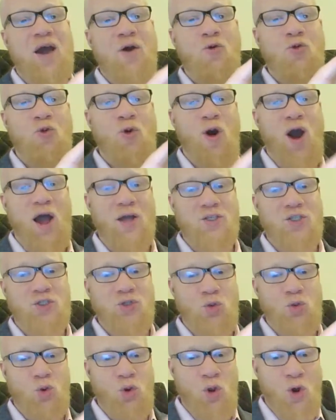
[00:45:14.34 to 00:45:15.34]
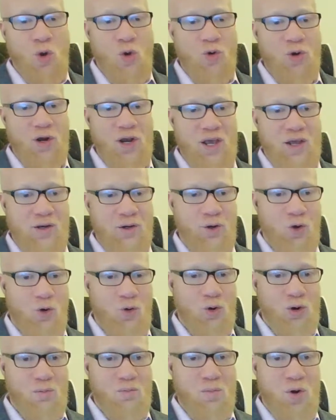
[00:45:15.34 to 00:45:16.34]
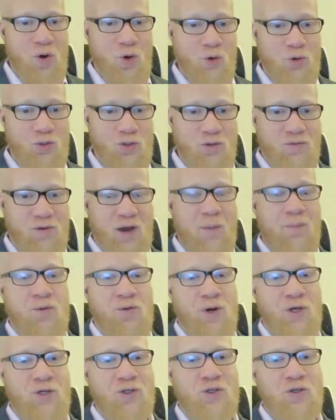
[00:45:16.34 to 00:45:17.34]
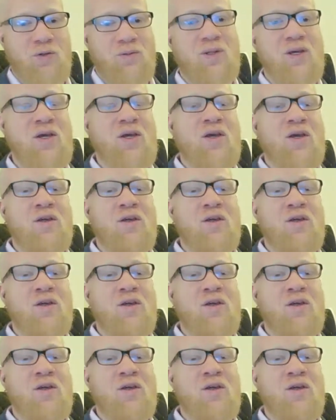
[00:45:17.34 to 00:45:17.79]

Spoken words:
that watch lower and lower modes of operation.